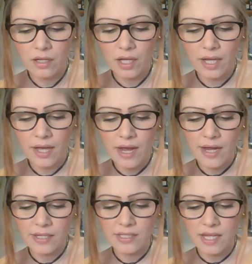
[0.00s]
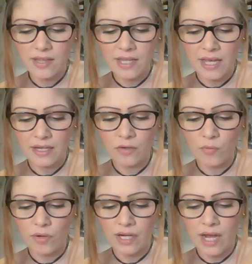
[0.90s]
And then
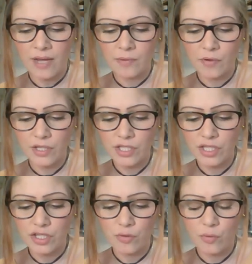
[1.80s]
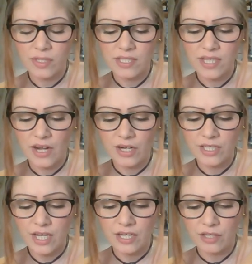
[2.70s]
what I'm going to do once they are
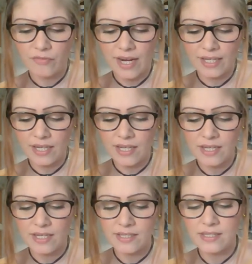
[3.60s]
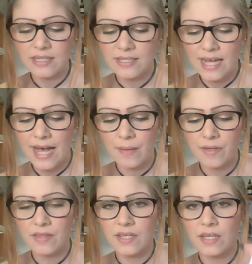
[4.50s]
done and ready is
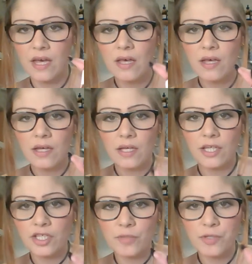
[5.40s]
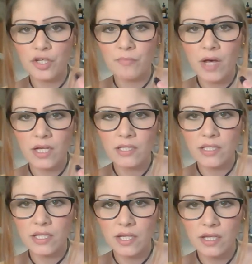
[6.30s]
dab the Egyptian
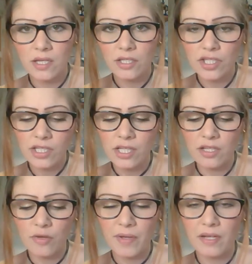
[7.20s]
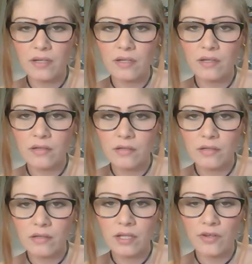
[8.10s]
musk just a little bit,
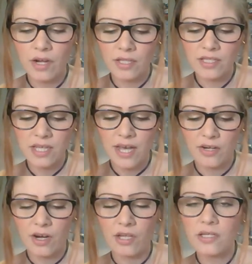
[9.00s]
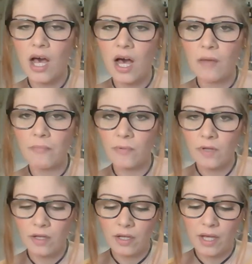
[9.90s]
either on the side or on top,
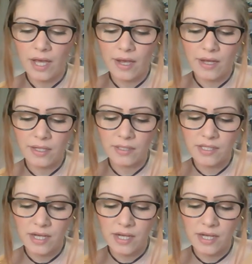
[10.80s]
and